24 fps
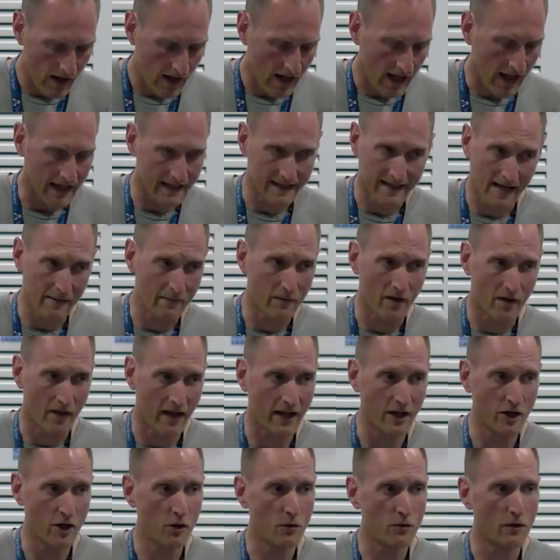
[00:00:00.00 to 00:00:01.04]
It seemed that
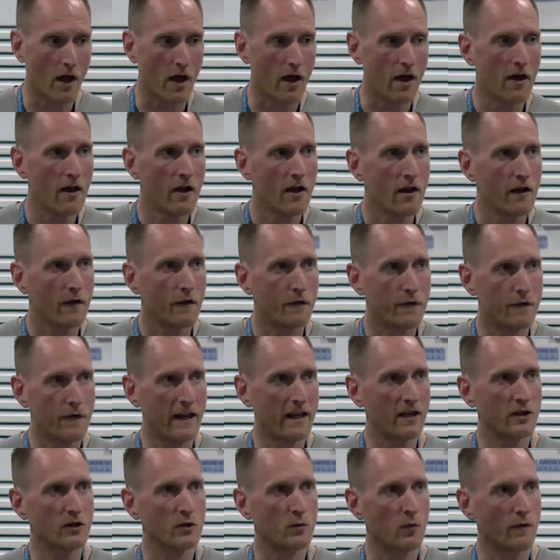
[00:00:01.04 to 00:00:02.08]
they knew the
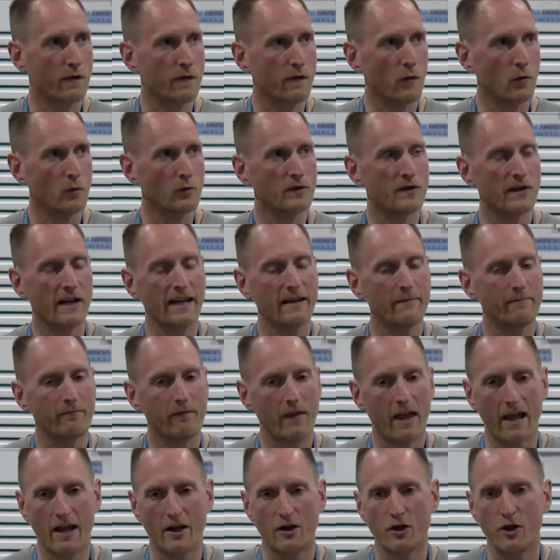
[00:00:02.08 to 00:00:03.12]
figures were faulty.
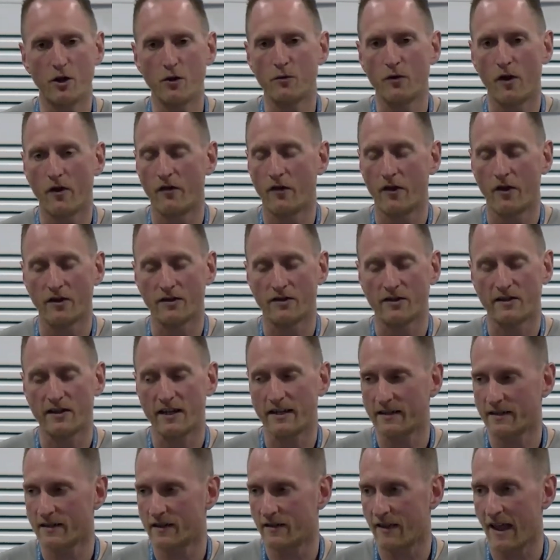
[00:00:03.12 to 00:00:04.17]
They knew that
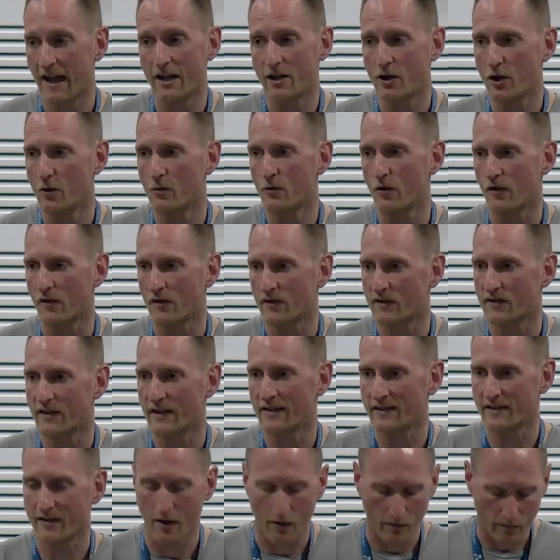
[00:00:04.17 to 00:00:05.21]
the
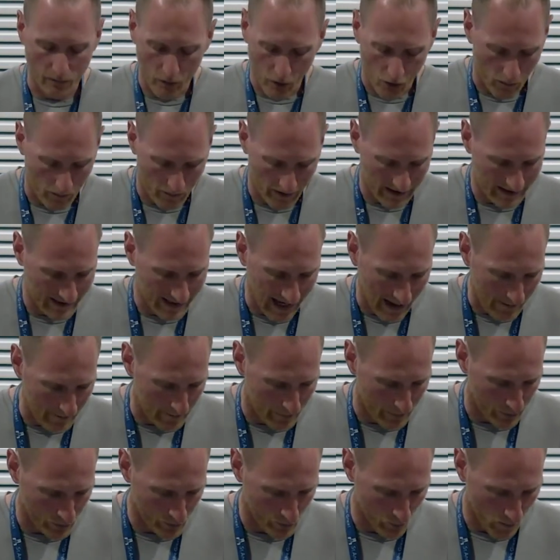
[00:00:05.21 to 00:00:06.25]
system could be tampered